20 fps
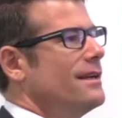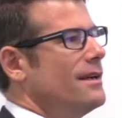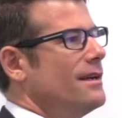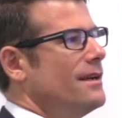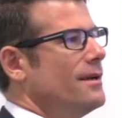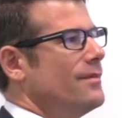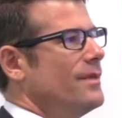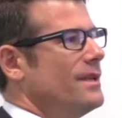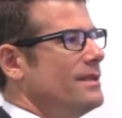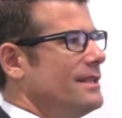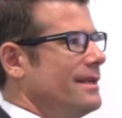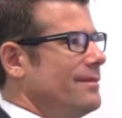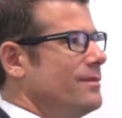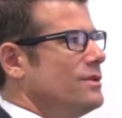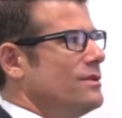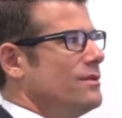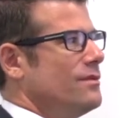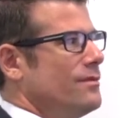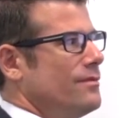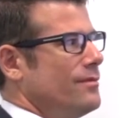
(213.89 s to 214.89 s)
there
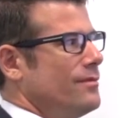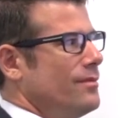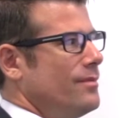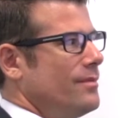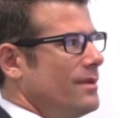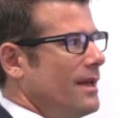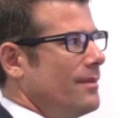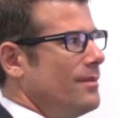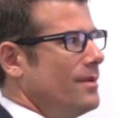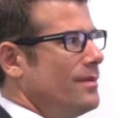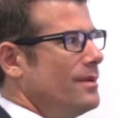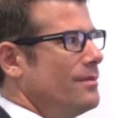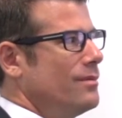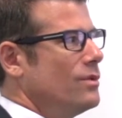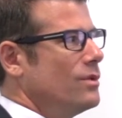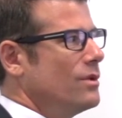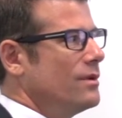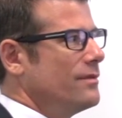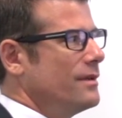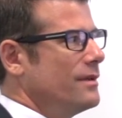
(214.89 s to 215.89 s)
seems to become a bit
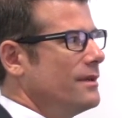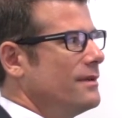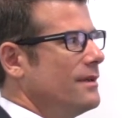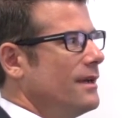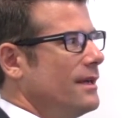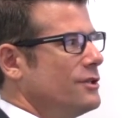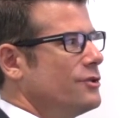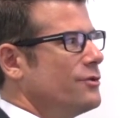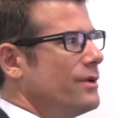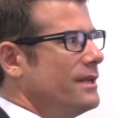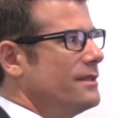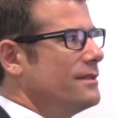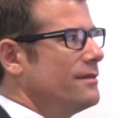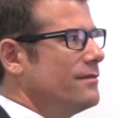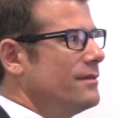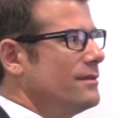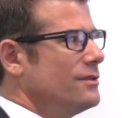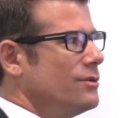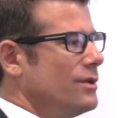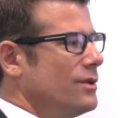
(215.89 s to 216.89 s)
more of a trend
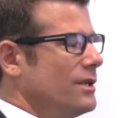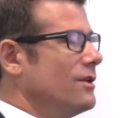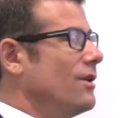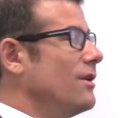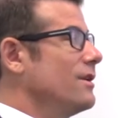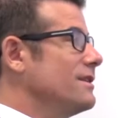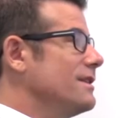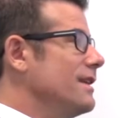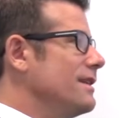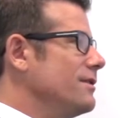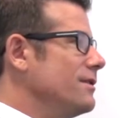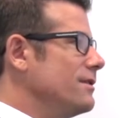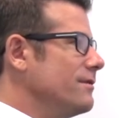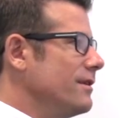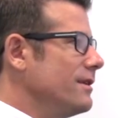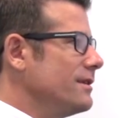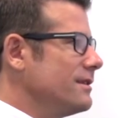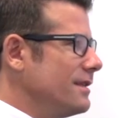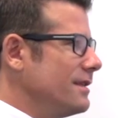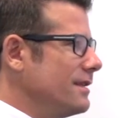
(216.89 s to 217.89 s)
to acknowledge that in
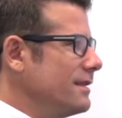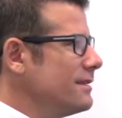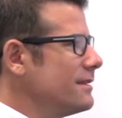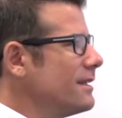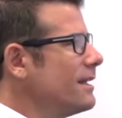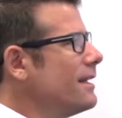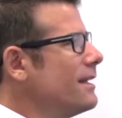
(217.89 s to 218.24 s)
universities.